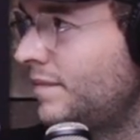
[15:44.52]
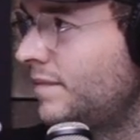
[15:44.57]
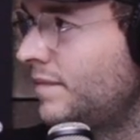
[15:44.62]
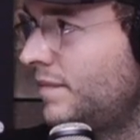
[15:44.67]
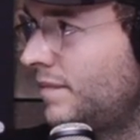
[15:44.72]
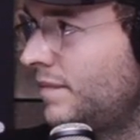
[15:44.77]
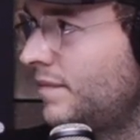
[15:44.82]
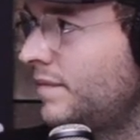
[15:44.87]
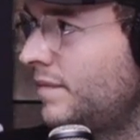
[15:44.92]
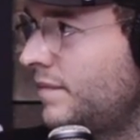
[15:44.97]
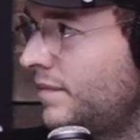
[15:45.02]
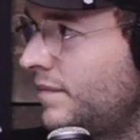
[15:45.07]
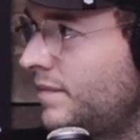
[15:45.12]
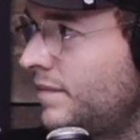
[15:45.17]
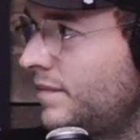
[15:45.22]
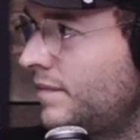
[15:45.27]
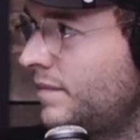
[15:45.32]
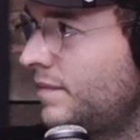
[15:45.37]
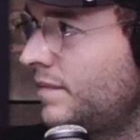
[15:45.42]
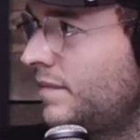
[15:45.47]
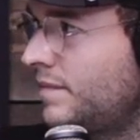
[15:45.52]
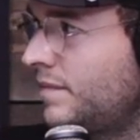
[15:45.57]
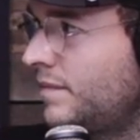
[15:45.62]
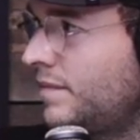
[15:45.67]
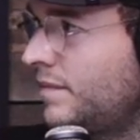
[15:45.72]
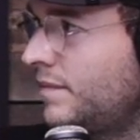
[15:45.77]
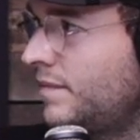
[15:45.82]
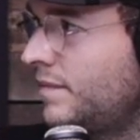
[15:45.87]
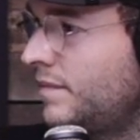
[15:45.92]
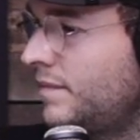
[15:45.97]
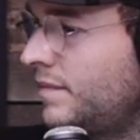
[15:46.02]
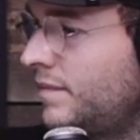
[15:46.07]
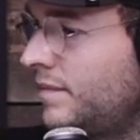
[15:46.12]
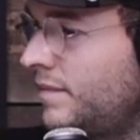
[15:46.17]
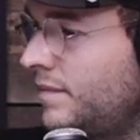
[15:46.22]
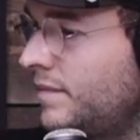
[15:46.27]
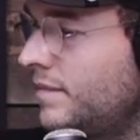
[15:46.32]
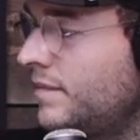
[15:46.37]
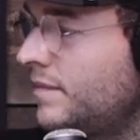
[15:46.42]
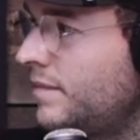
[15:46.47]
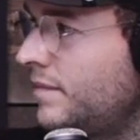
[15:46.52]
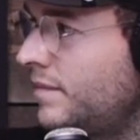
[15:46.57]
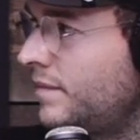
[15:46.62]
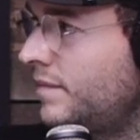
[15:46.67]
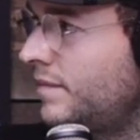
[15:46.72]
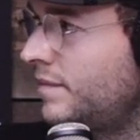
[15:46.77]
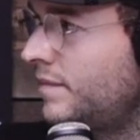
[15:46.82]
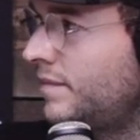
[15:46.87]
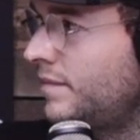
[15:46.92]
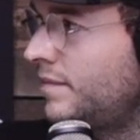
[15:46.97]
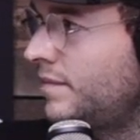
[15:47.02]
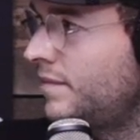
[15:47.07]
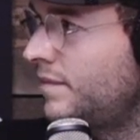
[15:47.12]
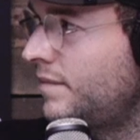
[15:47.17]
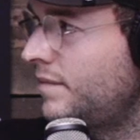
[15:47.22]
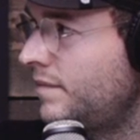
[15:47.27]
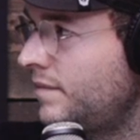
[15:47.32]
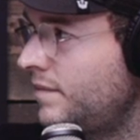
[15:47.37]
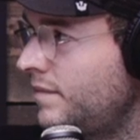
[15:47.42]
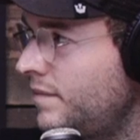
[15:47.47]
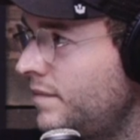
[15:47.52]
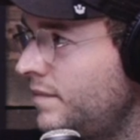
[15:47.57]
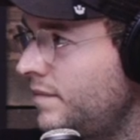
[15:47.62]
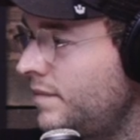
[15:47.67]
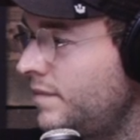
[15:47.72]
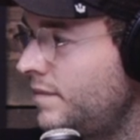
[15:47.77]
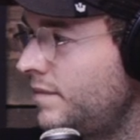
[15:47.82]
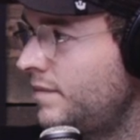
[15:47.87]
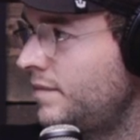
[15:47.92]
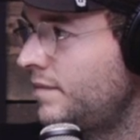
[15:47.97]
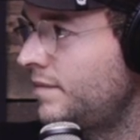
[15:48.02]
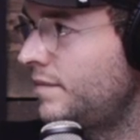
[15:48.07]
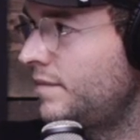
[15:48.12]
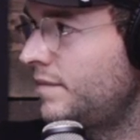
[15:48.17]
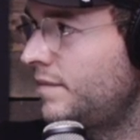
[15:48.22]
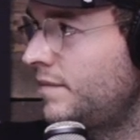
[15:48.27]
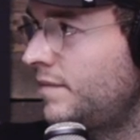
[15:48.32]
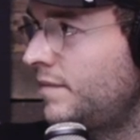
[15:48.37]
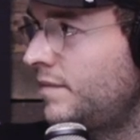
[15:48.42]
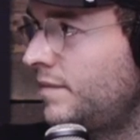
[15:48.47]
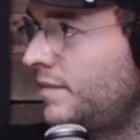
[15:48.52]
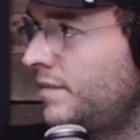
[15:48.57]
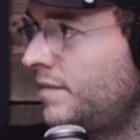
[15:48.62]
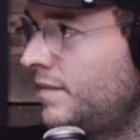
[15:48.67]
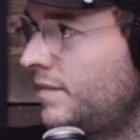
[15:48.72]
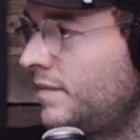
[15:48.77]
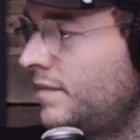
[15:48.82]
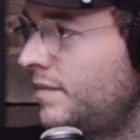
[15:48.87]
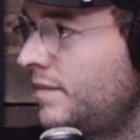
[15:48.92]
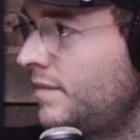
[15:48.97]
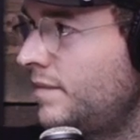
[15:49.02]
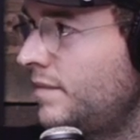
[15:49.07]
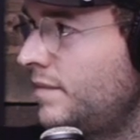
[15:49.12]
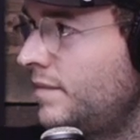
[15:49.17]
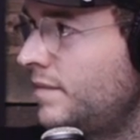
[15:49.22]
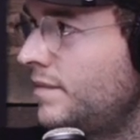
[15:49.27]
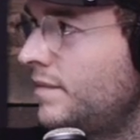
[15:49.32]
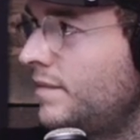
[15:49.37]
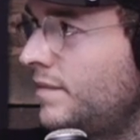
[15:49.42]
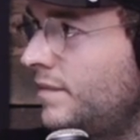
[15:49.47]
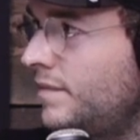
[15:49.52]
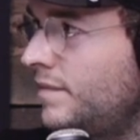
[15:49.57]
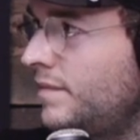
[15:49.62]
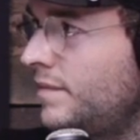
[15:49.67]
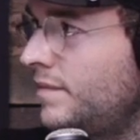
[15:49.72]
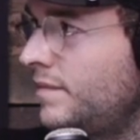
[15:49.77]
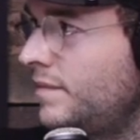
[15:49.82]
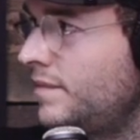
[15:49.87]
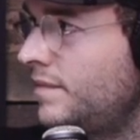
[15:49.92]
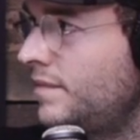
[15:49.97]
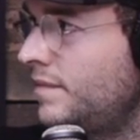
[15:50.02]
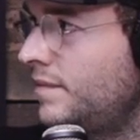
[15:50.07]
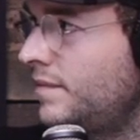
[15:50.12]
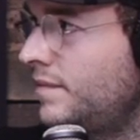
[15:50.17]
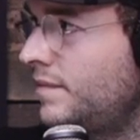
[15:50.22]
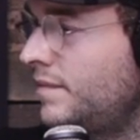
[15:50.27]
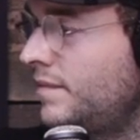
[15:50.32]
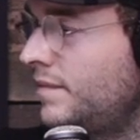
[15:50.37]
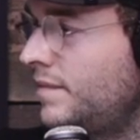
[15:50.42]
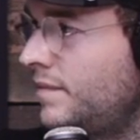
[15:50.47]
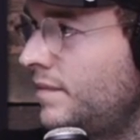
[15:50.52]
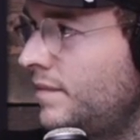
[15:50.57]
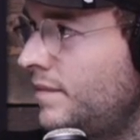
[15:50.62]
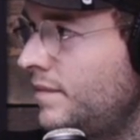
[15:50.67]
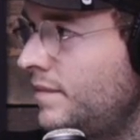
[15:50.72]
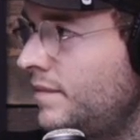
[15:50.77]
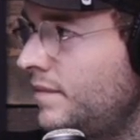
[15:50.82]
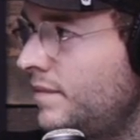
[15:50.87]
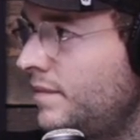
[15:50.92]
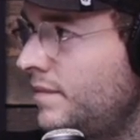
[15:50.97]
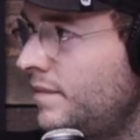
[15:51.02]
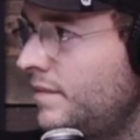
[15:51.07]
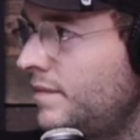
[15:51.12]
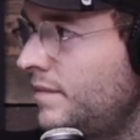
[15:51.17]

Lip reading: (silent)